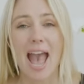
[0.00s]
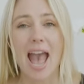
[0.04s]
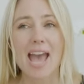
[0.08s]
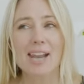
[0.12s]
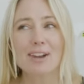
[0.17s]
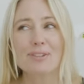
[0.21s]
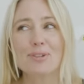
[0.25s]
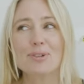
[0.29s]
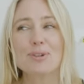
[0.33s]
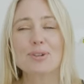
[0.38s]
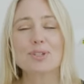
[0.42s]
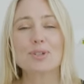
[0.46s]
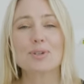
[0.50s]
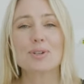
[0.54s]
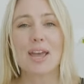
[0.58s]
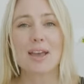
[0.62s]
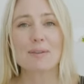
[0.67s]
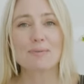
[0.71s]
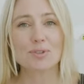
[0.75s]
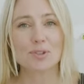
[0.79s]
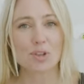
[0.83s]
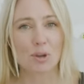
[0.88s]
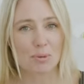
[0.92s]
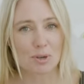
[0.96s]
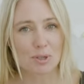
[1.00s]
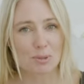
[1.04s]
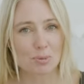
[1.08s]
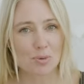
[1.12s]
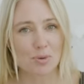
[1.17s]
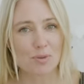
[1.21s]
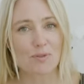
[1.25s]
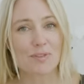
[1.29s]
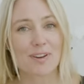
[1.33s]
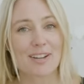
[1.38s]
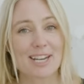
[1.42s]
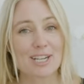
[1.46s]
And of course, you'd have so much
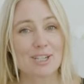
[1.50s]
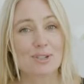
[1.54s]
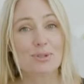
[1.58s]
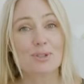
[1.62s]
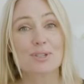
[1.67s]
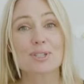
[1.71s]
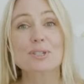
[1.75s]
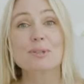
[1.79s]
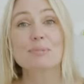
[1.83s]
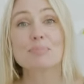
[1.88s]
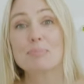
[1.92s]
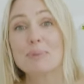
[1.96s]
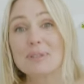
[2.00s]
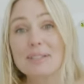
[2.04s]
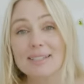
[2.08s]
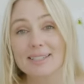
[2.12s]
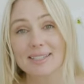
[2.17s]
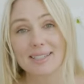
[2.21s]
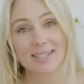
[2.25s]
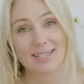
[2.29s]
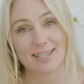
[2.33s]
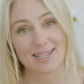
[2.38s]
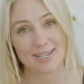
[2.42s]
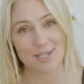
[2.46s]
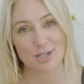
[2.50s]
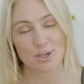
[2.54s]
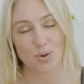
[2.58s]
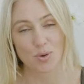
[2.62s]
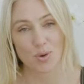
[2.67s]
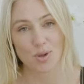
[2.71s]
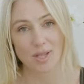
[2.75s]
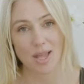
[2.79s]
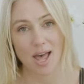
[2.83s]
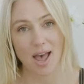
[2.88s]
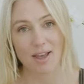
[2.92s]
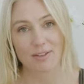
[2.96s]
more financial stability in
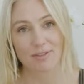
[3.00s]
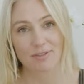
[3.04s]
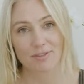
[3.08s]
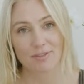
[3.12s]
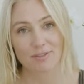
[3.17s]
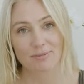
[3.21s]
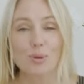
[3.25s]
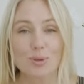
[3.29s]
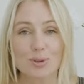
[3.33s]
your life.